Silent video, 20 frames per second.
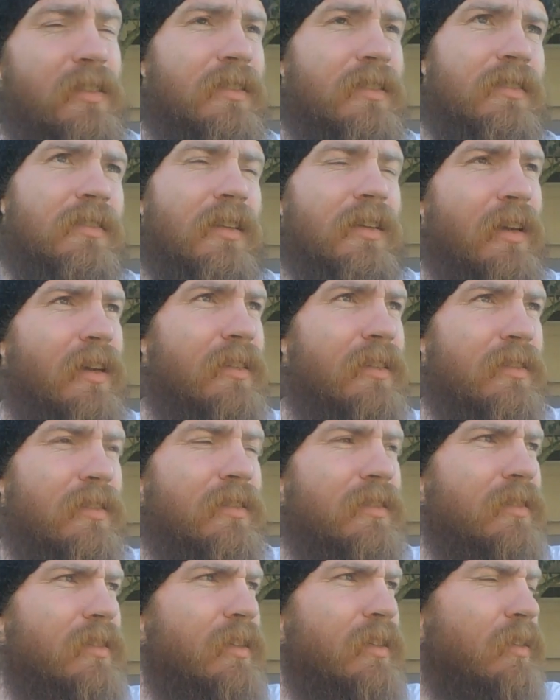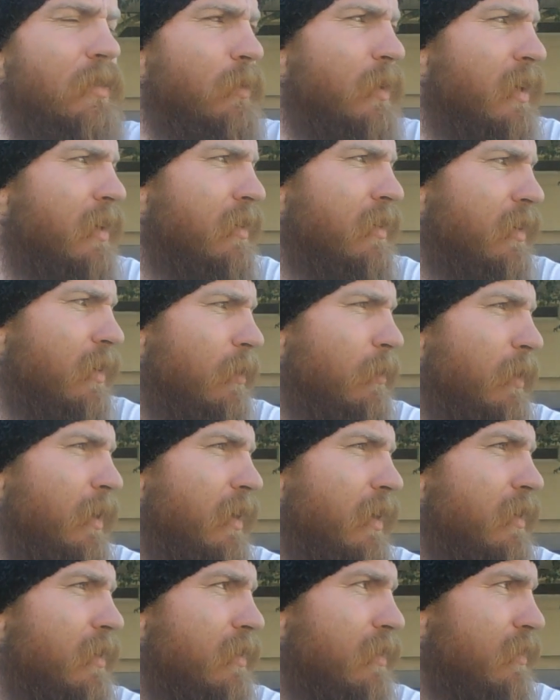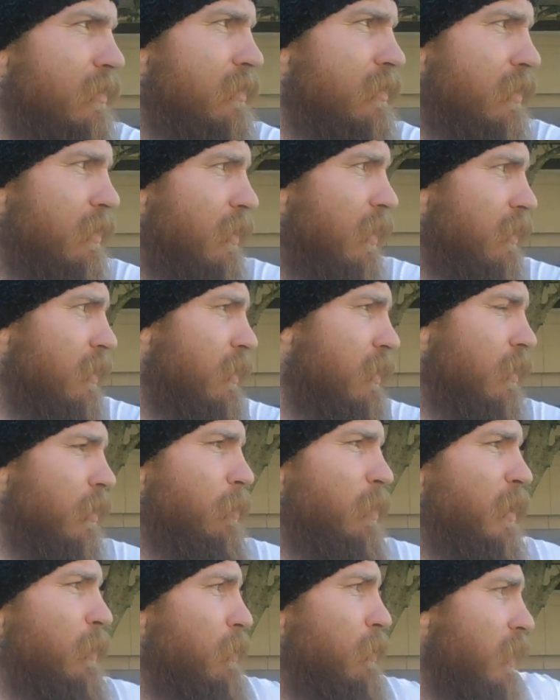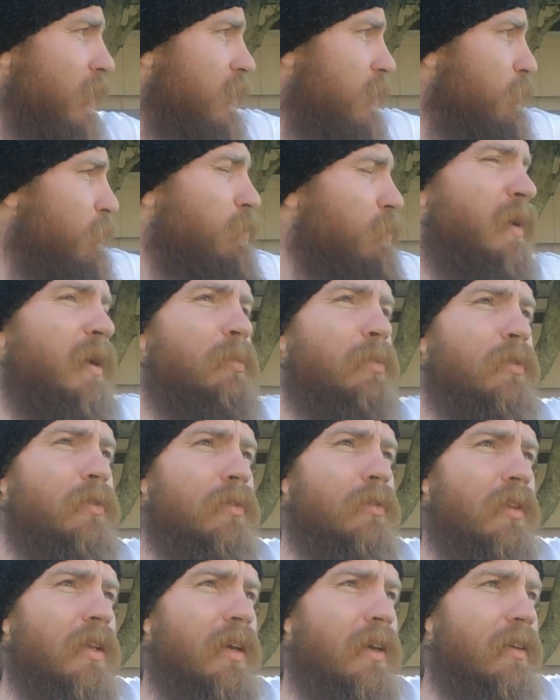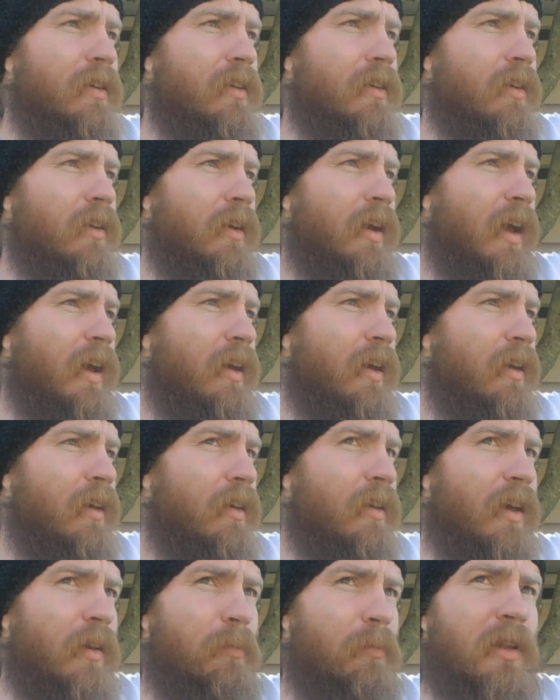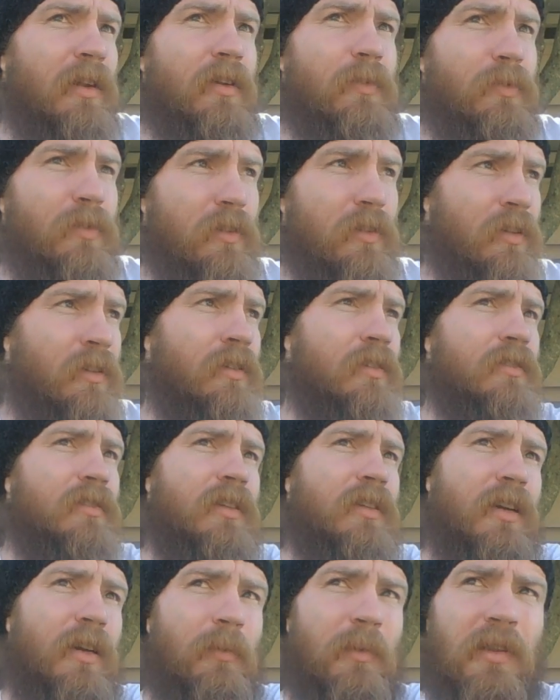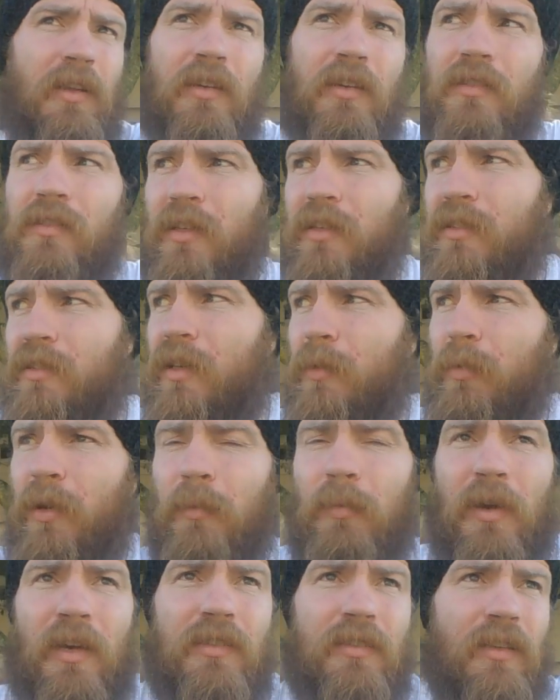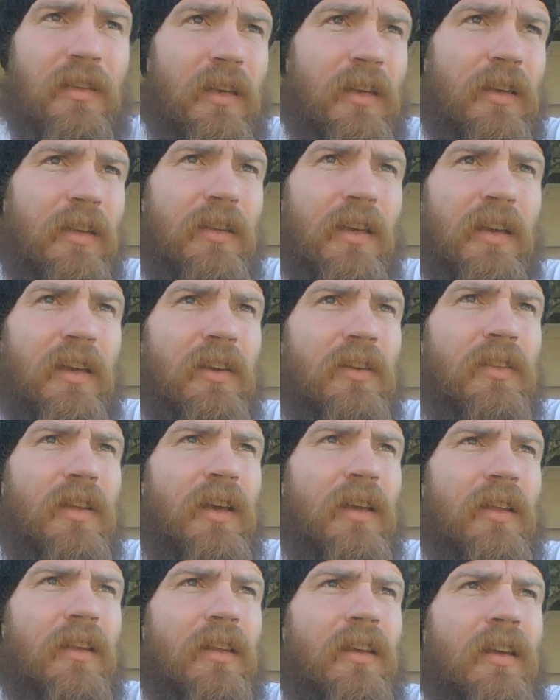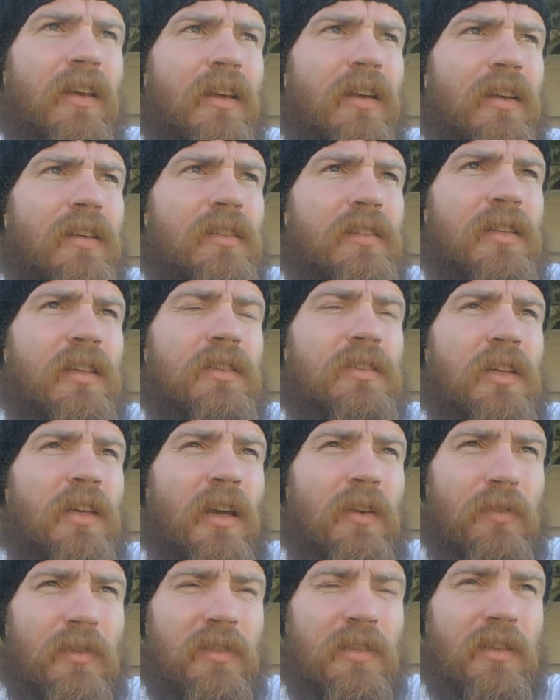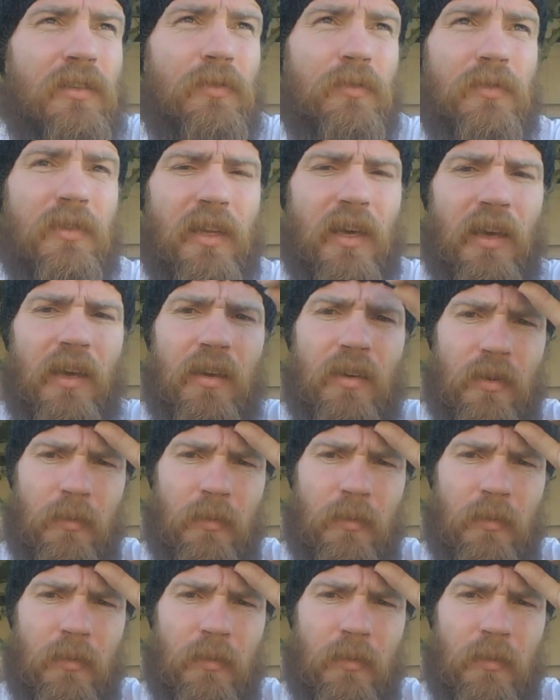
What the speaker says: just like I just looked around and I'm like, I look at the people like people like have been here for a long time and they just like skip right past it. They hear that teaching every single day